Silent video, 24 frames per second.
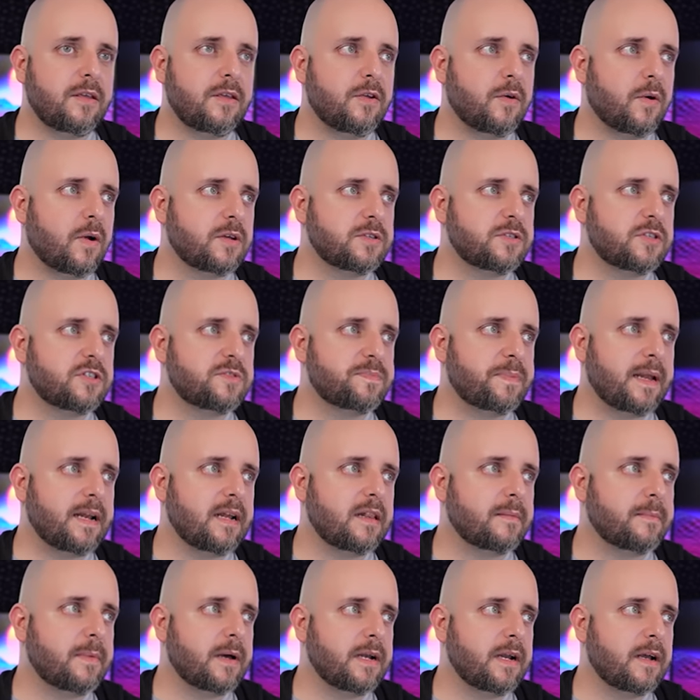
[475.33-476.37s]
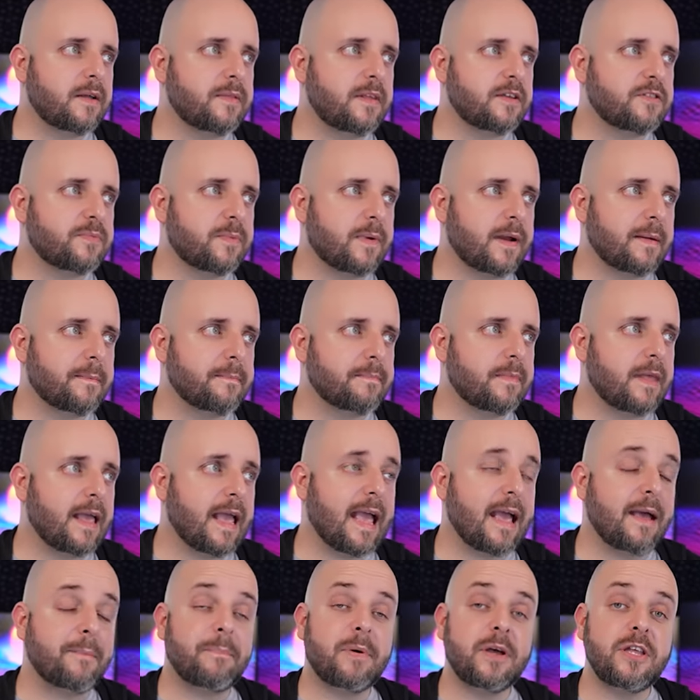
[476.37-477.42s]
You're also spending the money on this RAM,
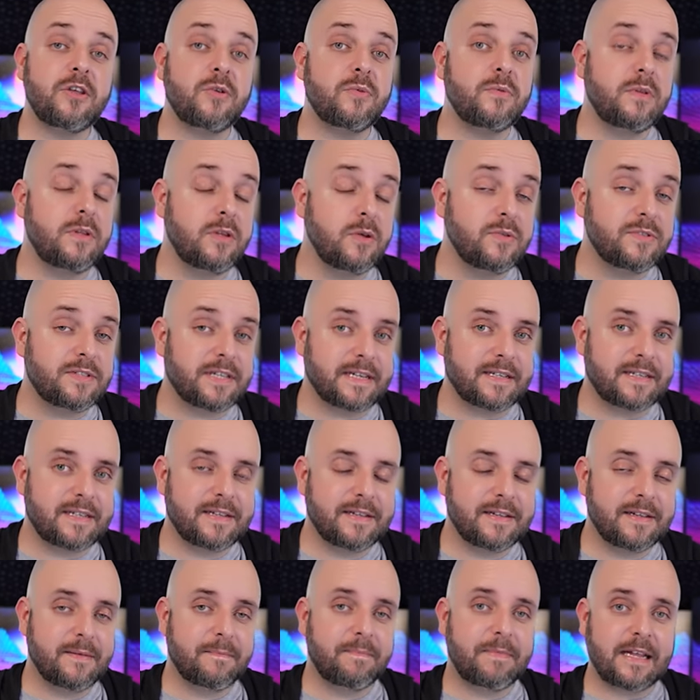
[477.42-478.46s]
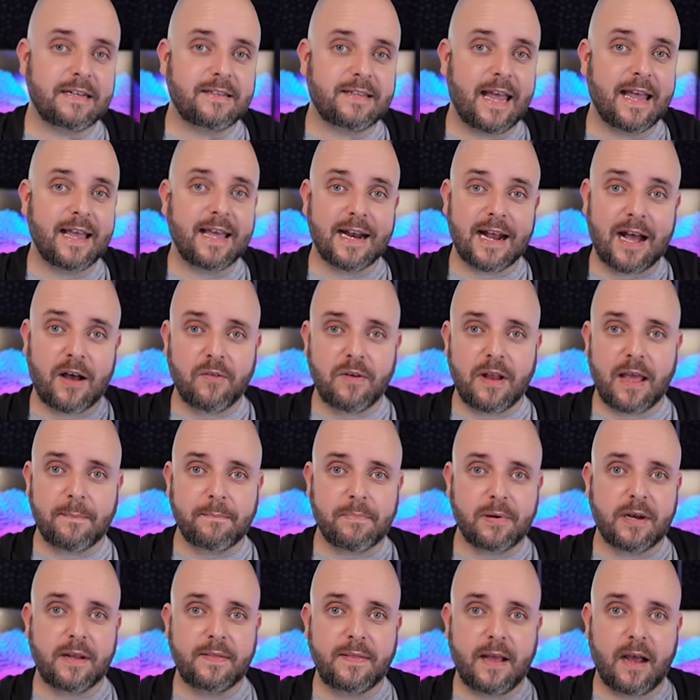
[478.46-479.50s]
eh, but you lose it they take it out and
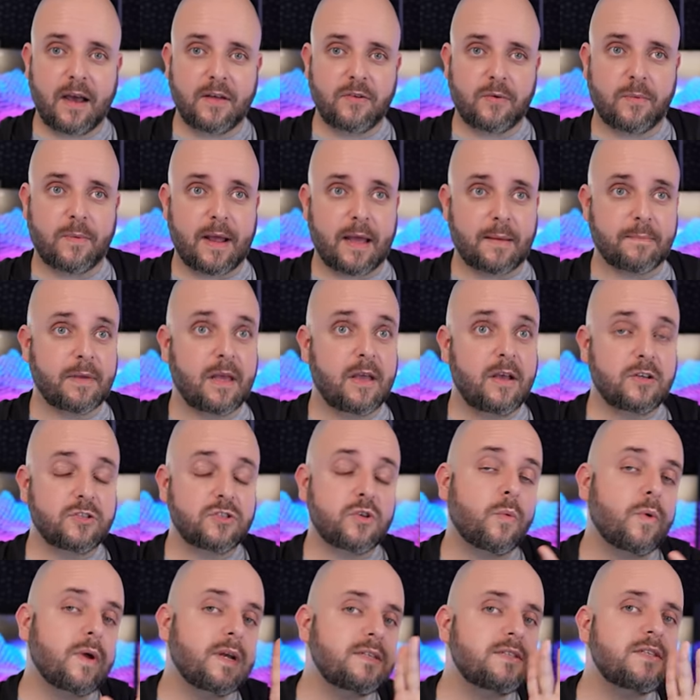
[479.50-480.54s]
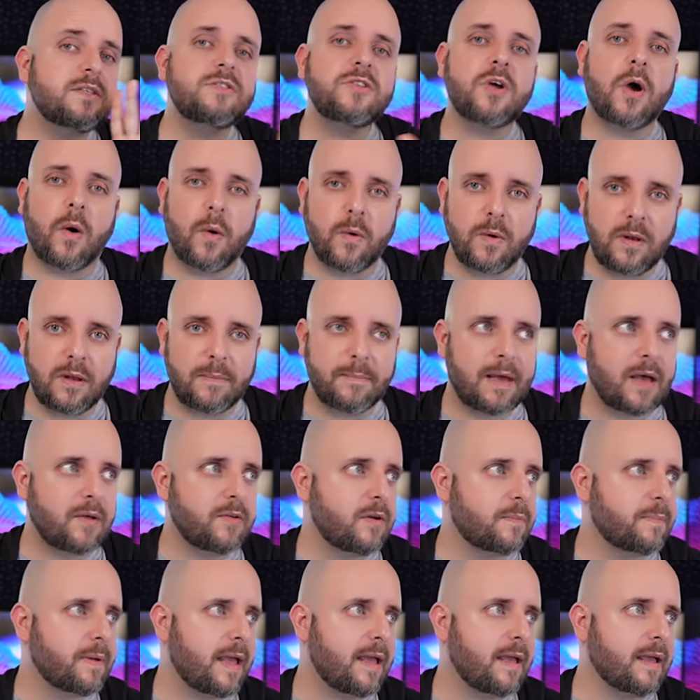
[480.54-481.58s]
put in the other RAM. So what is the total amount
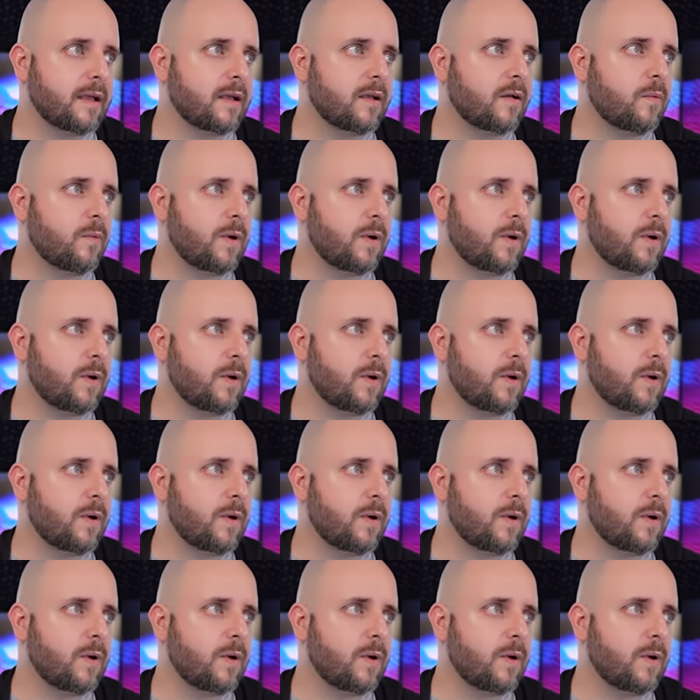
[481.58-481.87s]
you're paying?